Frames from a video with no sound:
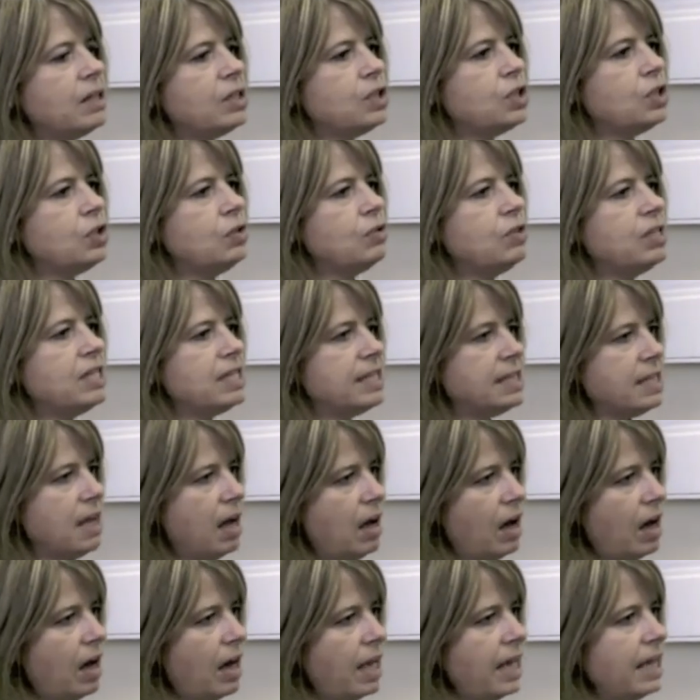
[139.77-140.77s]
to
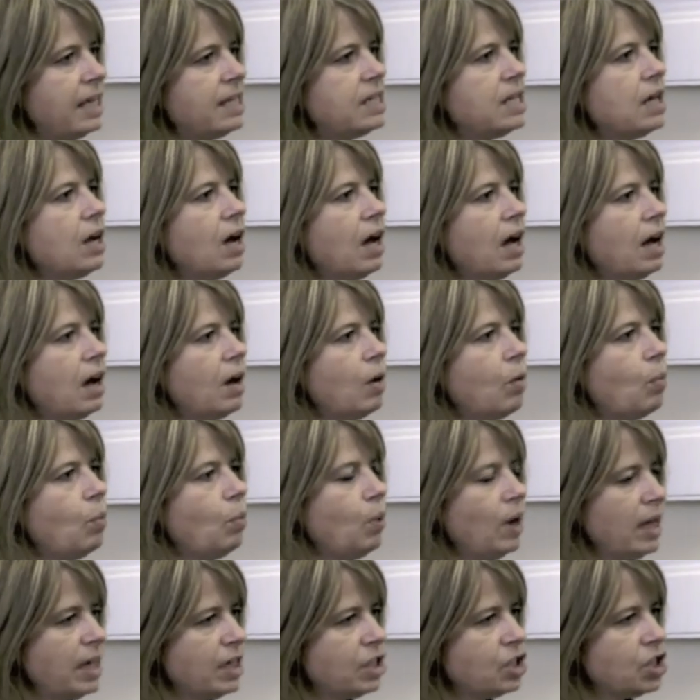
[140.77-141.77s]
decide
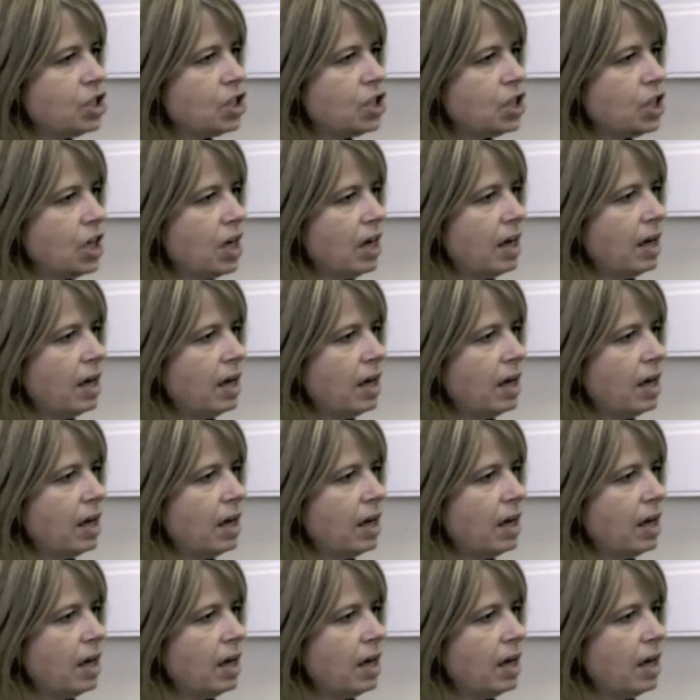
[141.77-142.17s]
which